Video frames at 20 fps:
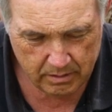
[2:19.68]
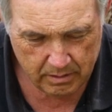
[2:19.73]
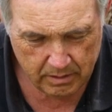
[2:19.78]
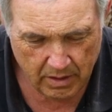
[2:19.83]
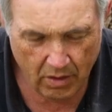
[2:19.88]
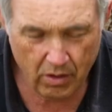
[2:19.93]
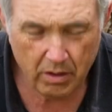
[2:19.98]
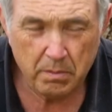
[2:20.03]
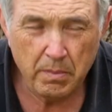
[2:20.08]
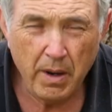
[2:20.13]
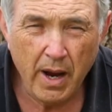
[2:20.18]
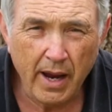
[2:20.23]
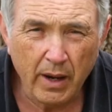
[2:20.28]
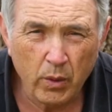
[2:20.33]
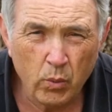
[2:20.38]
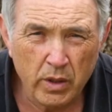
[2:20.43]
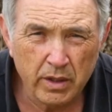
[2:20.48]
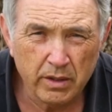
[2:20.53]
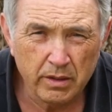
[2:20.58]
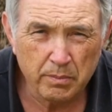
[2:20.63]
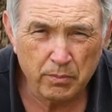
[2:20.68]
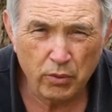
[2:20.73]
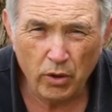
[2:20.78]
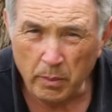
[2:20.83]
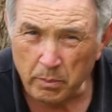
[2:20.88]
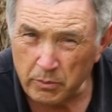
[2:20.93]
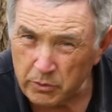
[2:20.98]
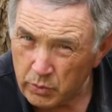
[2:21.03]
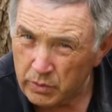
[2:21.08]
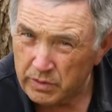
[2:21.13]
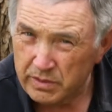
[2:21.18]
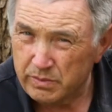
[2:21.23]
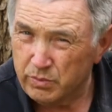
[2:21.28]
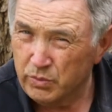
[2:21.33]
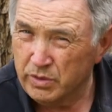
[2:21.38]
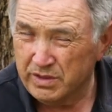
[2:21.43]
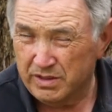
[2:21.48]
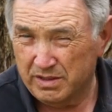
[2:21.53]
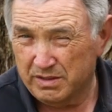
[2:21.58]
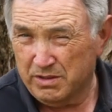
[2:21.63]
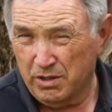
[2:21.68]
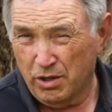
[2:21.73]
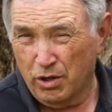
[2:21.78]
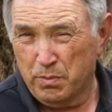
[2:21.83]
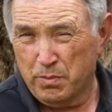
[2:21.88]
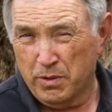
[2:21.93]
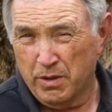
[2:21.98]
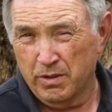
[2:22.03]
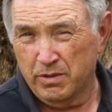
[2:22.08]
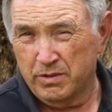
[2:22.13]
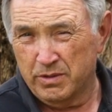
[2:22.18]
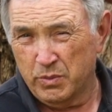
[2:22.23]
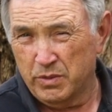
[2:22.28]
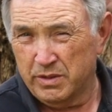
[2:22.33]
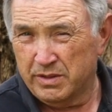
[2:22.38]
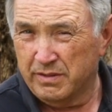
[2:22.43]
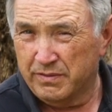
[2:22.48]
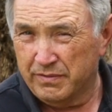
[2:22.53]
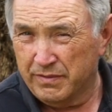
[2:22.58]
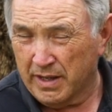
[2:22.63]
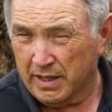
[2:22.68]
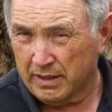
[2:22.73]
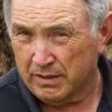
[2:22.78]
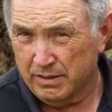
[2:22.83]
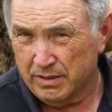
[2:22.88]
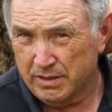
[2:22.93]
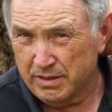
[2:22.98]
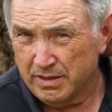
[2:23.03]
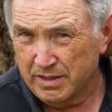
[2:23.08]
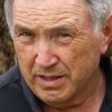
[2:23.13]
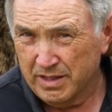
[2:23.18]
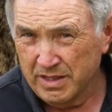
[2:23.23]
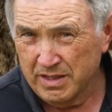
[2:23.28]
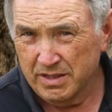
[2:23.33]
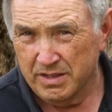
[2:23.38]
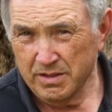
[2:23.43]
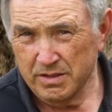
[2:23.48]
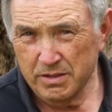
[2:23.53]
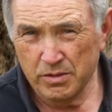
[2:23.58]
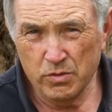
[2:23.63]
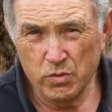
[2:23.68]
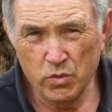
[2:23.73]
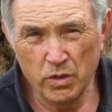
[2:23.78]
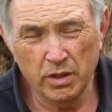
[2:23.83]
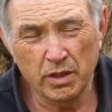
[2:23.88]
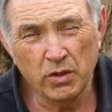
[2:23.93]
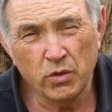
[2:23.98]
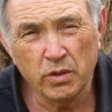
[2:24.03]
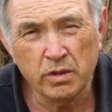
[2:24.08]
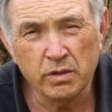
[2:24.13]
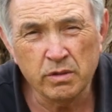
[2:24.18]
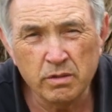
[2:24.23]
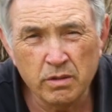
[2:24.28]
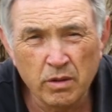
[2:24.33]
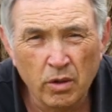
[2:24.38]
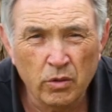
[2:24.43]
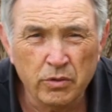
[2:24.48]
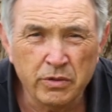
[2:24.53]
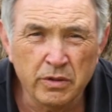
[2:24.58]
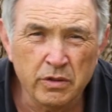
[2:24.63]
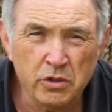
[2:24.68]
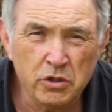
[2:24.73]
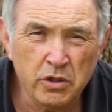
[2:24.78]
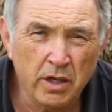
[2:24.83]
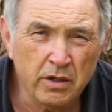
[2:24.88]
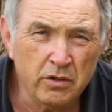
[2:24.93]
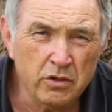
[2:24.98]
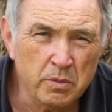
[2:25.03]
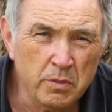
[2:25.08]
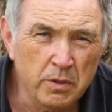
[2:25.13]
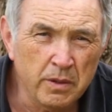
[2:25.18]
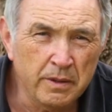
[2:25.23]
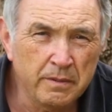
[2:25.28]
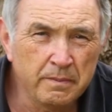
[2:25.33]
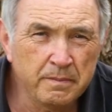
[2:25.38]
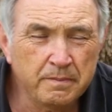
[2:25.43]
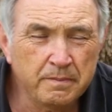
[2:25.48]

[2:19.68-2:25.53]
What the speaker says: going back, one of the problems with GoPros was the fact that you really couldn't alter the shutter speed.